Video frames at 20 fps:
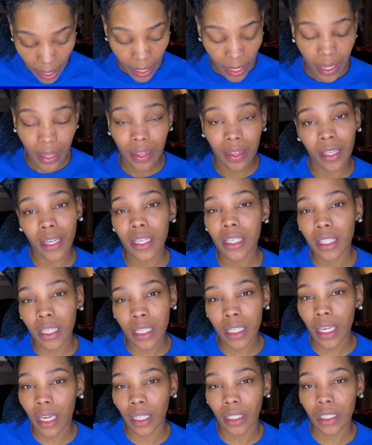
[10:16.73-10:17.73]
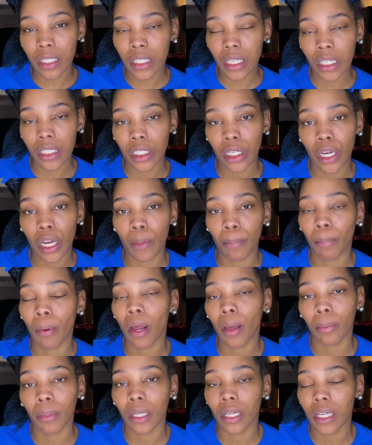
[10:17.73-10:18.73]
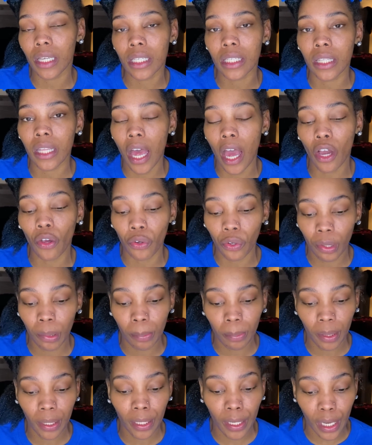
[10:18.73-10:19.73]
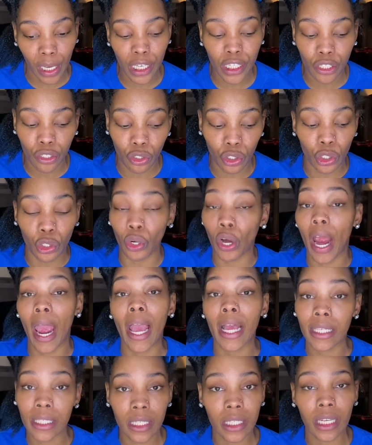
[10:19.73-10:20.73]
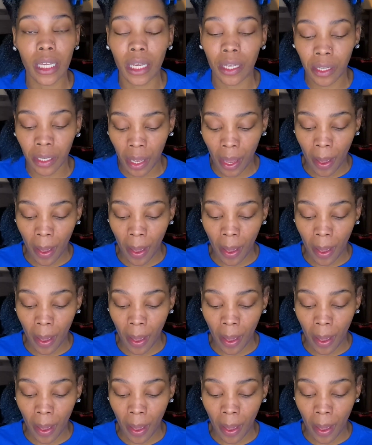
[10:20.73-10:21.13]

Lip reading: This detangling session probably is not going to be as drastic